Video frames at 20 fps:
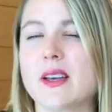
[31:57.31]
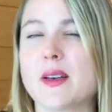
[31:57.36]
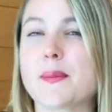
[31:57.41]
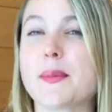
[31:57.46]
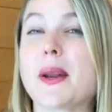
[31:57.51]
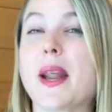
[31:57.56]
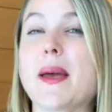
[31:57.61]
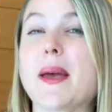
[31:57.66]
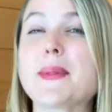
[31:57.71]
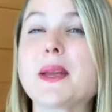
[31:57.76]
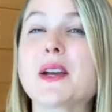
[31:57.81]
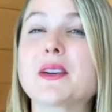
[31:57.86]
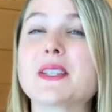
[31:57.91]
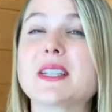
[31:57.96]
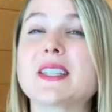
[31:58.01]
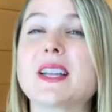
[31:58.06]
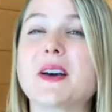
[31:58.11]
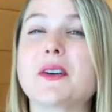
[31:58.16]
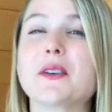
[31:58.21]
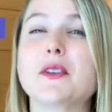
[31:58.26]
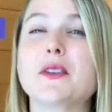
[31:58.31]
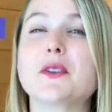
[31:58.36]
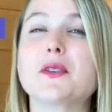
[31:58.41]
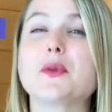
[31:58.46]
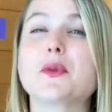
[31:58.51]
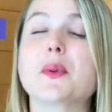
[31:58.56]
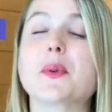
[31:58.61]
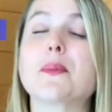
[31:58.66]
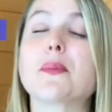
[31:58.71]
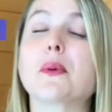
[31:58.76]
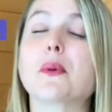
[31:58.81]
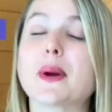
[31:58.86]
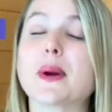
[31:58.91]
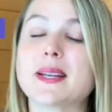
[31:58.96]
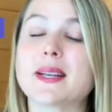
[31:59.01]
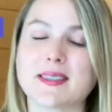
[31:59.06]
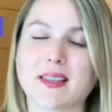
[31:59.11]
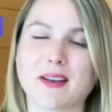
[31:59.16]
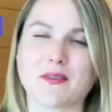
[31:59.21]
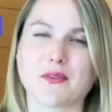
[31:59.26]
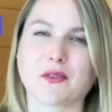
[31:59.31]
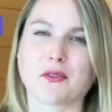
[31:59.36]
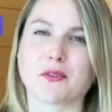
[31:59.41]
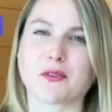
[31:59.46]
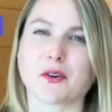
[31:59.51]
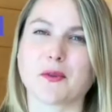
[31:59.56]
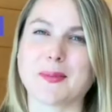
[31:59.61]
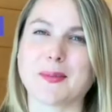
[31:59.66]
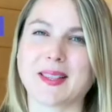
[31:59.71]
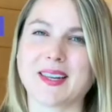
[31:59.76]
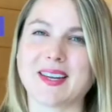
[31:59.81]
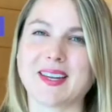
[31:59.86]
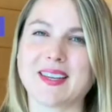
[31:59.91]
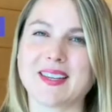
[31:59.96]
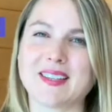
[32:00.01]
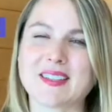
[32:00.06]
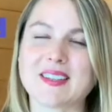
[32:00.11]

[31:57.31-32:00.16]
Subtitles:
but I'm here to tell you to embrace that vulnerability.